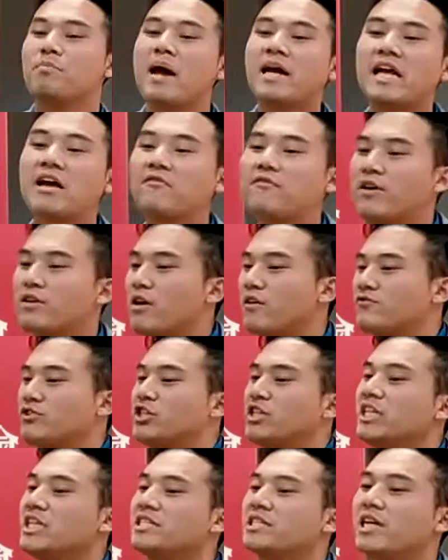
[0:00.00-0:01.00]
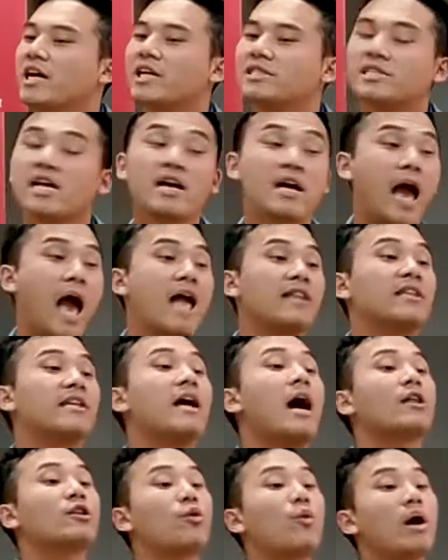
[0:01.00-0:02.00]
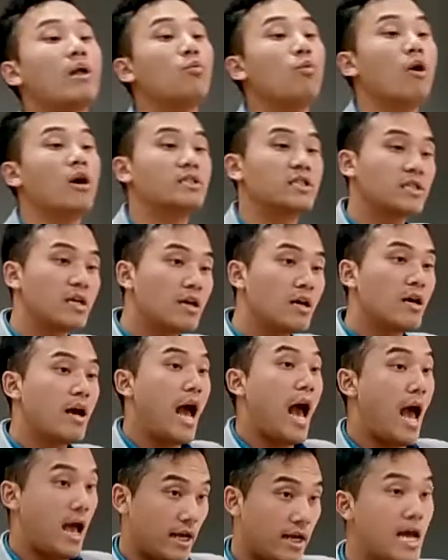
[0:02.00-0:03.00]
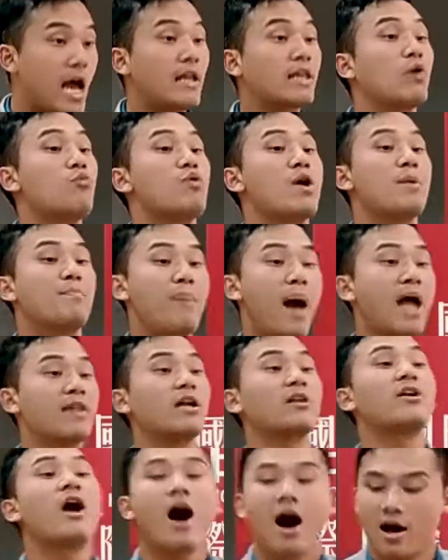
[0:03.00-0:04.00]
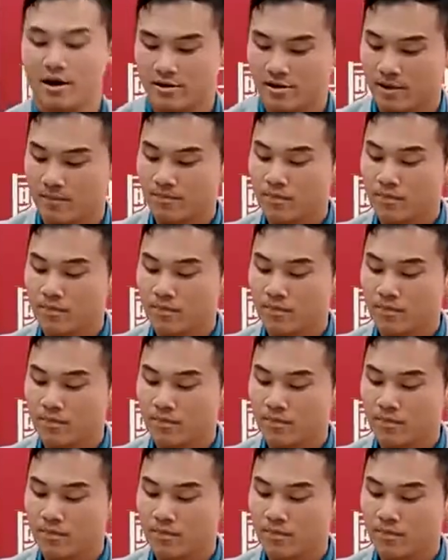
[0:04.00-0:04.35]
making fun of Jesus, and the other one was, he had a repentant heart.